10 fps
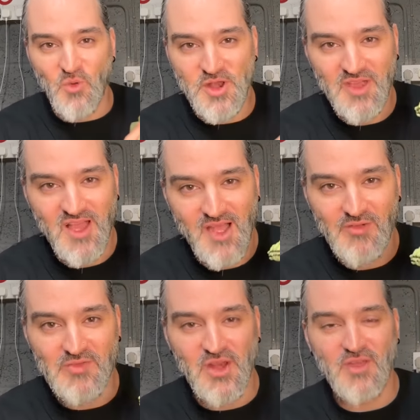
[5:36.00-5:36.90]
one half
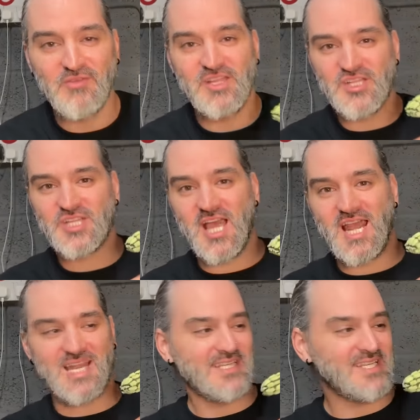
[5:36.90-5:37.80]
of the lovely Shell
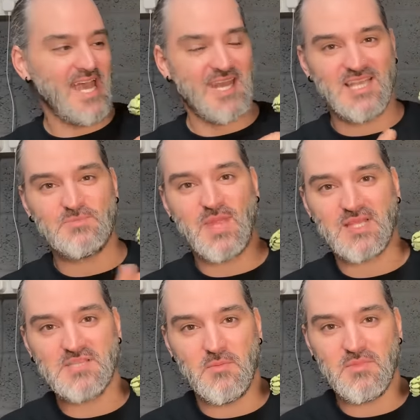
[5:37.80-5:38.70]
and Dan, has
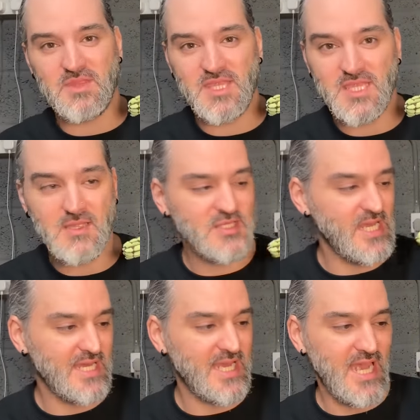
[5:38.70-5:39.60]
picked up the
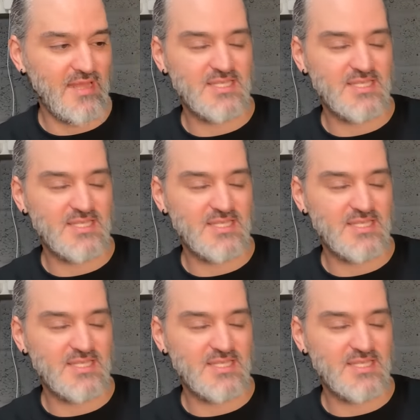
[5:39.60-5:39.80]
Jelly Cat.